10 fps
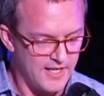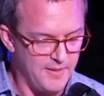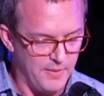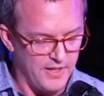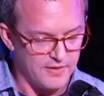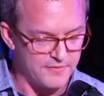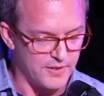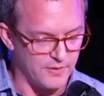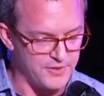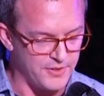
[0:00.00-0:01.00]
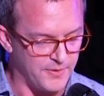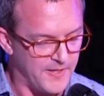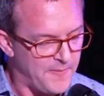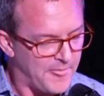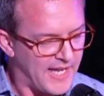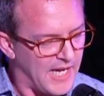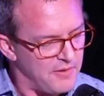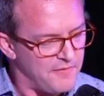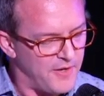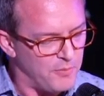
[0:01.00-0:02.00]
it might have told you
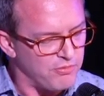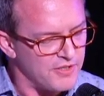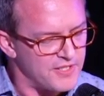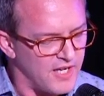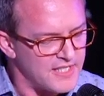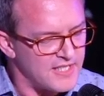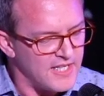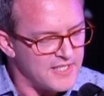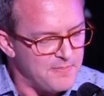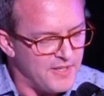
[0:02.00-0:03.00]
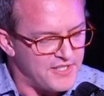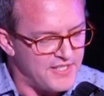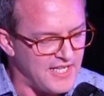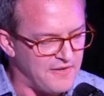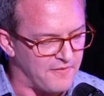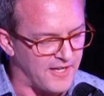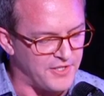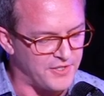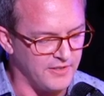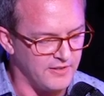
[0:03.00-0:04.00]
how it felt precisely as much
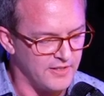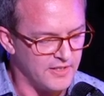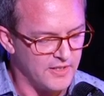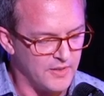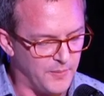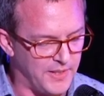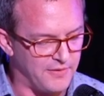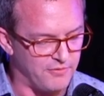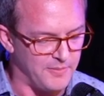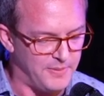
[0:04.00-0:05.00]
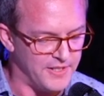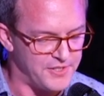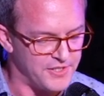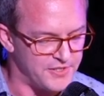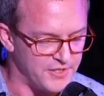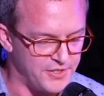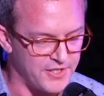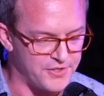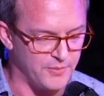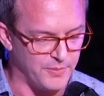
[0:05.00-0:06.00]
deflation whenever a purchase
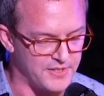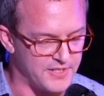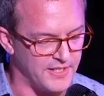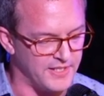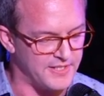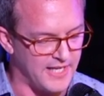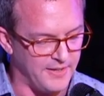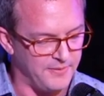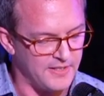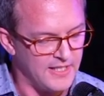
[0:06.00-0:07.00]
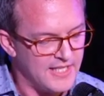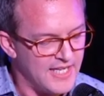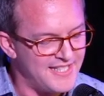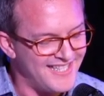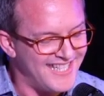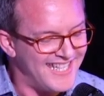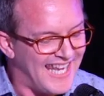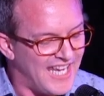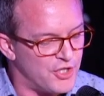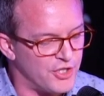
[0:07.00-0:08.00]
suggestion was turned down as it did
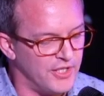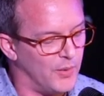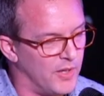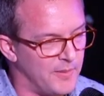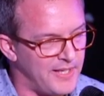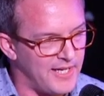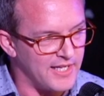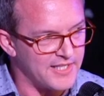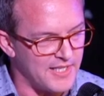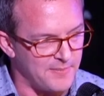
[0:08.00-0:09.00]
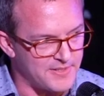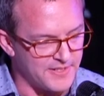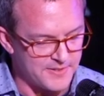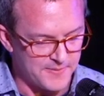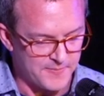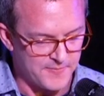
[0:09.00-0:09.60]
elation at one being accepted,